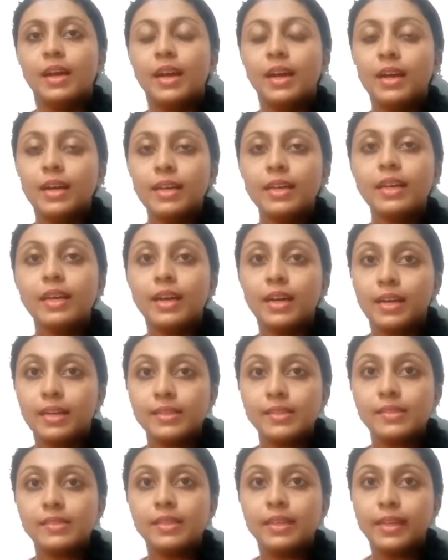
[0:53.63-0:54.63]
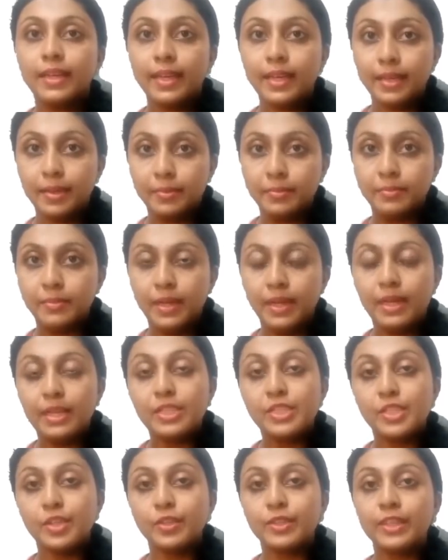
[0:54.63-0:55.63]
I asked him
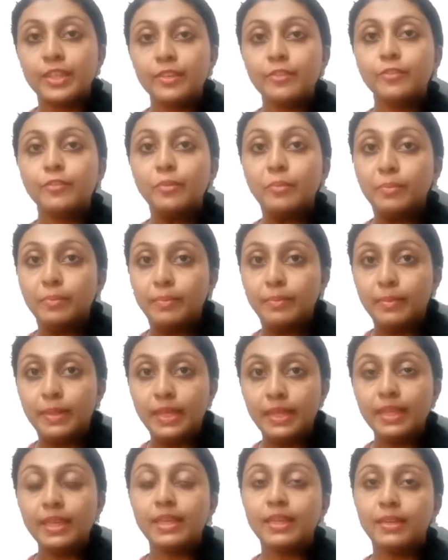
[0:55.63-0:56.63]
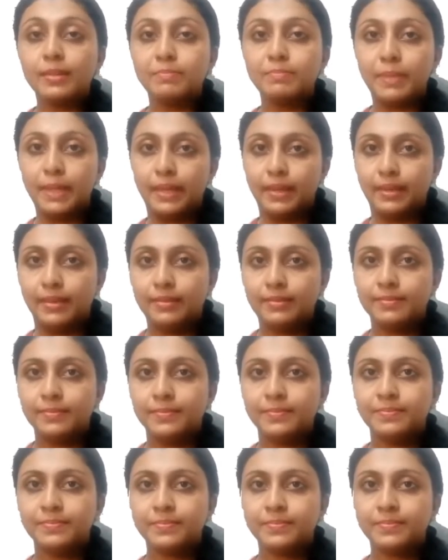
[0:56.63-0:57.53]
to give me a pen.